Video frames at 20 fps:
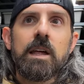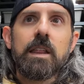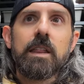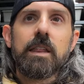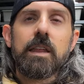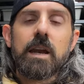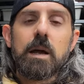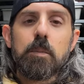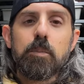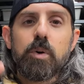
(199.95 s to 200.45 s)

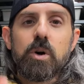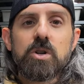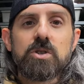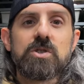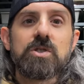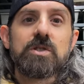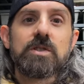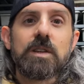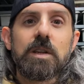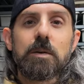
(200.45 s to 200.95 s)
that I
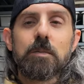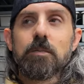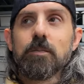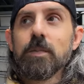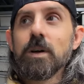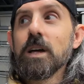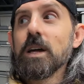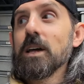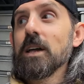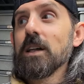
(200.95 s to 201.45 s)
purchased
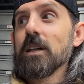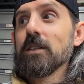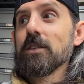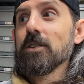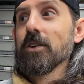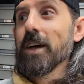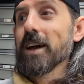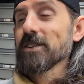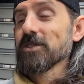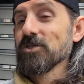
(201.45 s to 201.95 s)
him
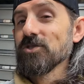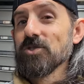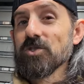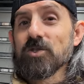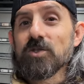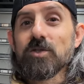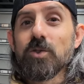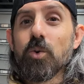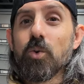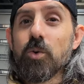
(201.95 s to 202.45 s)
till I actually
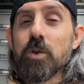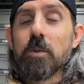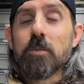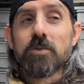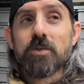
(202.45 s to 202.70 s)
just sold him.